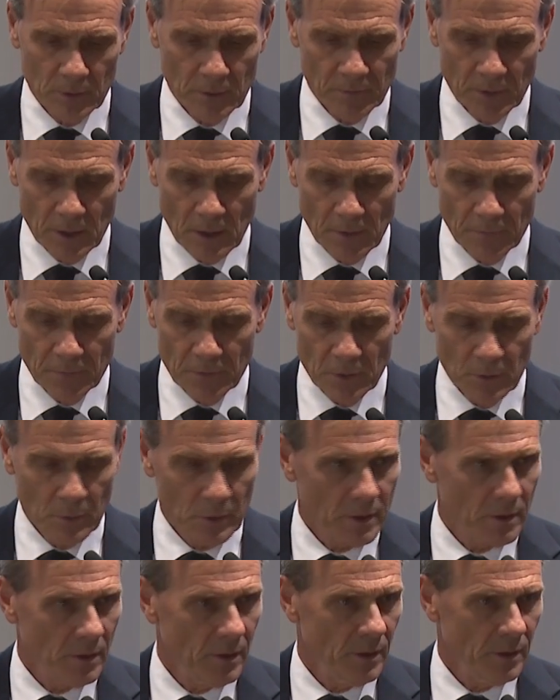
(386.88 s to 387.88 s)
even have
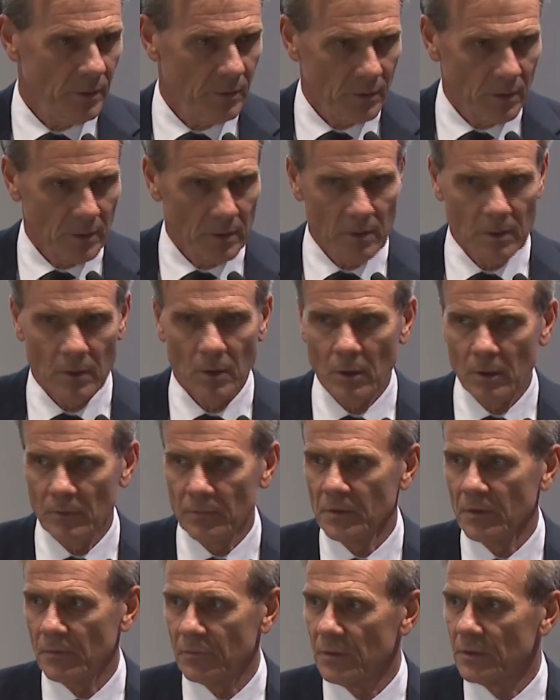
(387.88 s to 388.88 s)
nuclear and a lot
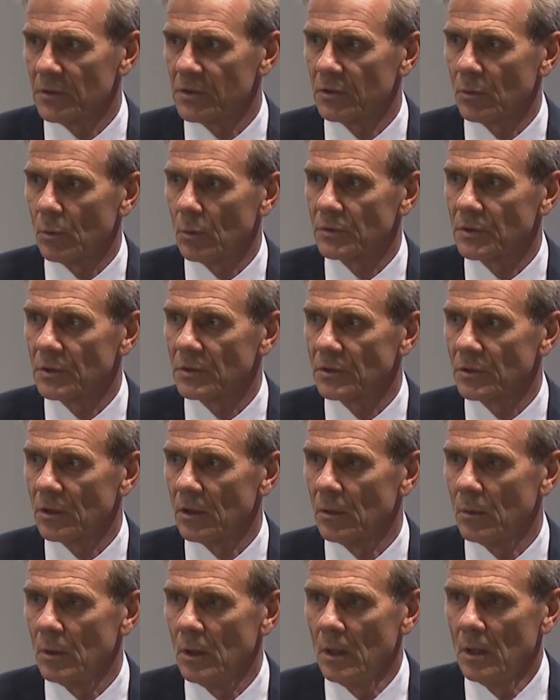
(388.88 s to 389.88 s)
of different sources.
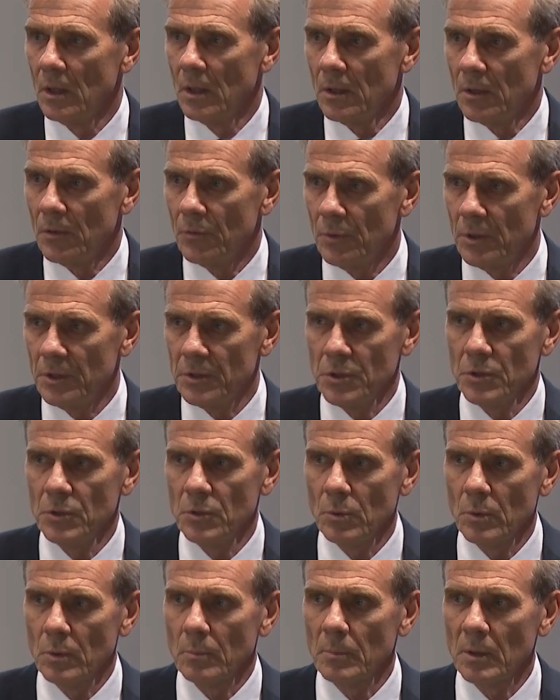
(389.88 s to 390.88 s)
So
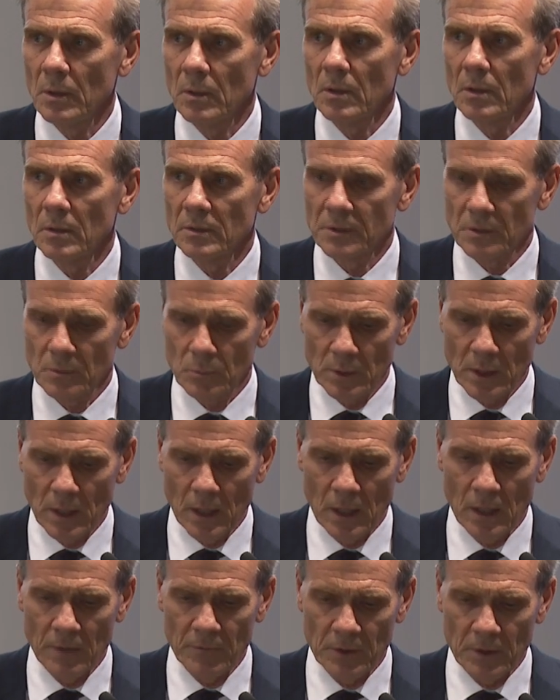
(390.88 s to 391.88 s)
renewables we
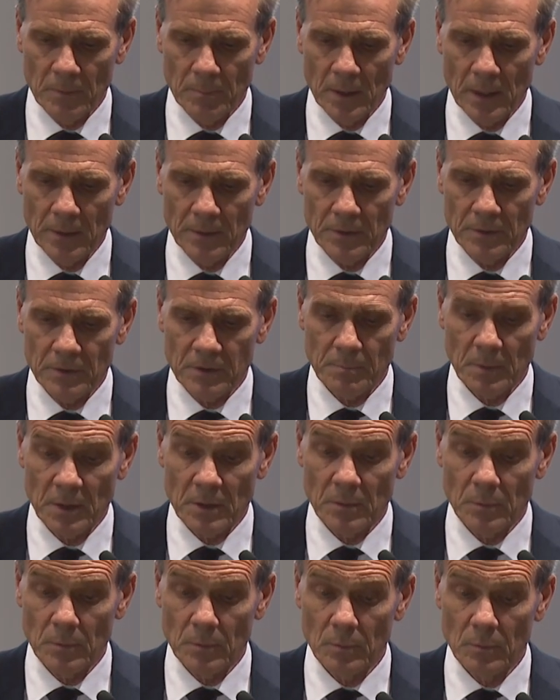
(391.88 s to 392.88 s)
have in abundance,
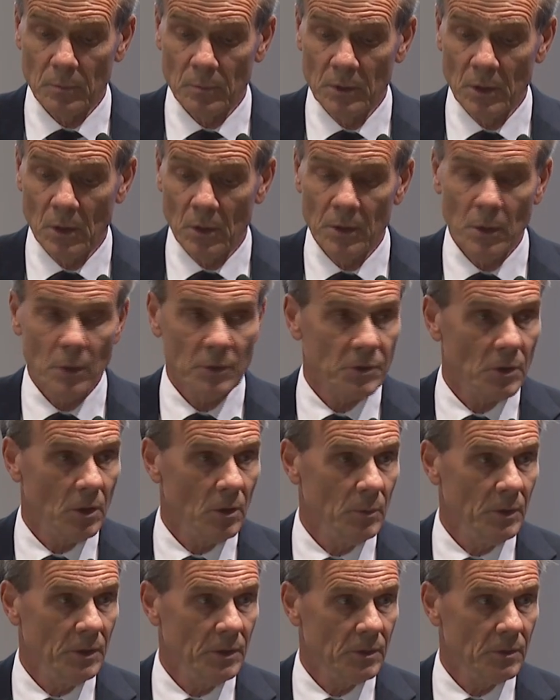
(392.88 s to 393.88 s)
but we are not
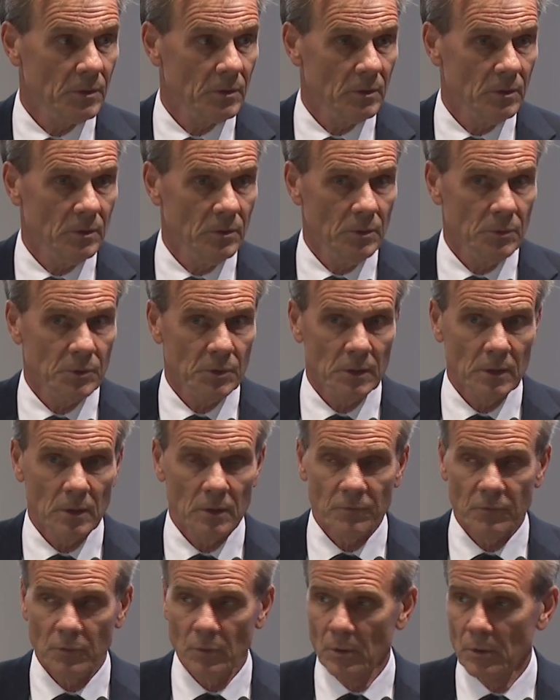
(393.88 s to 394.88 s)
only using
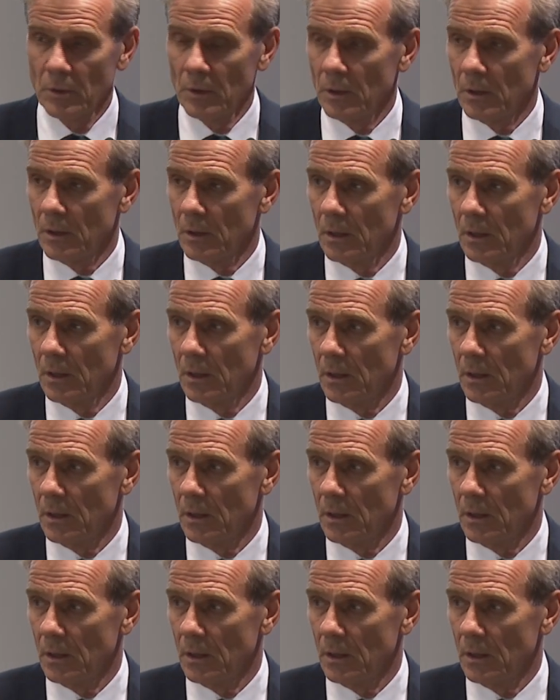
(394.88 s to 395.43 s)
it for